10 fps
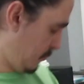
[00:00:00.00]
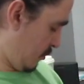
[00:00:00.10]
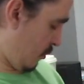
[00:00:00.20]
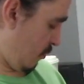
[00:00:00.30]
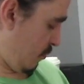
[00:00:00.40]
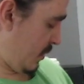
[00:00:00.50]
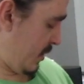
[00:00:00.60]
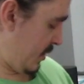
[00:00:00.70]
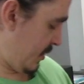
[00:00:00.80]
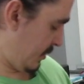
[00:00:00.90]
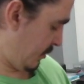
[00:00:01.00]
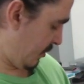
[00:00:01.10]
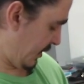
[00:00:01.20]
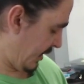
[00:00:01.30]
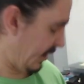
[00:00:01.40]
Alright,
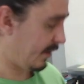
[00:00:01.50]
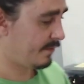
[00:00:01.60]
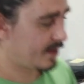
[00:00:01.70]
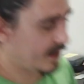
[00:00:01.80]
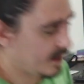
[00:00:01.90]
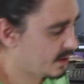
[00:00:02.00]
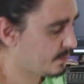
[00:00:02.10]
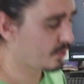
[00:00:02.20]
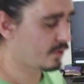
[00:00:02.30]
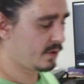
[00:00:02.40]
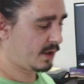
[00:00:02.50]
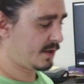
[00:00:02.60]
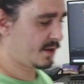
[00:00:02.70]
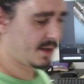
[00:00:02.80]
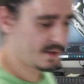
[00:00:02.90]
so I have the board
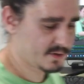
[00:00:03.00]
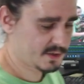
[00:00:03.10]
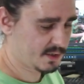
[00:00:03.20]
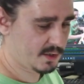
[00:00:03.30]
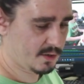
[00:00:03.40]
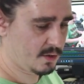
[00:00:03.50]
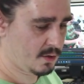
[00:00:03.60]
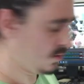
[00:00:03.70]
out of the housing here.